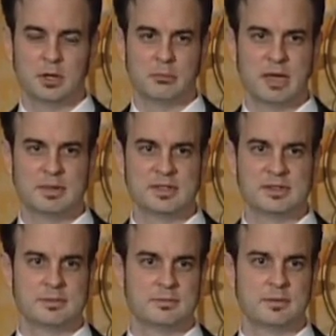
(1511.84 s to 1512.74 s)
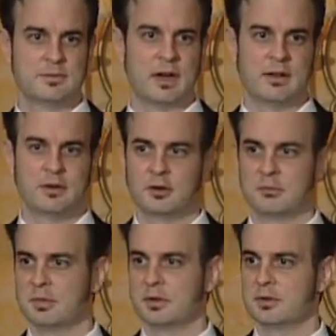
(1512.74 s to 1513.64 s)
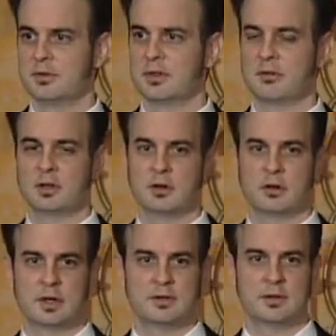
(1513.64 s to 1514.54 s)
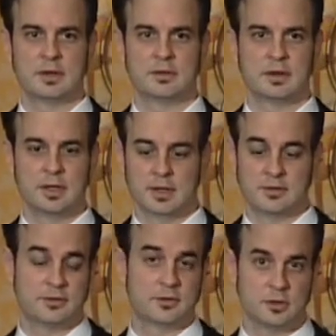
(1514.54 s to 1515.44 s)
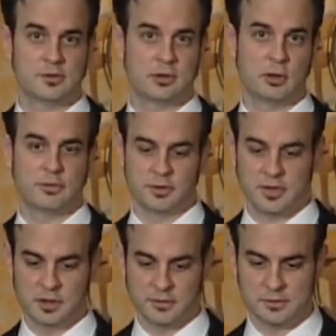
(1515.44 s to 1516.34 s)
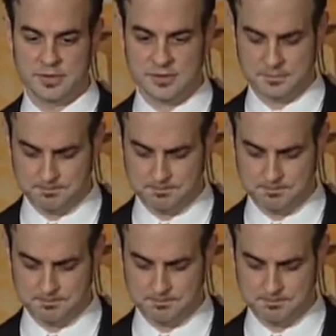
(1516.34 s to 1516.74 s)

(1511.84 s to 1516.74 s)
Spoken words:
maybe 500 million, 700. It's too slow for a telephone system.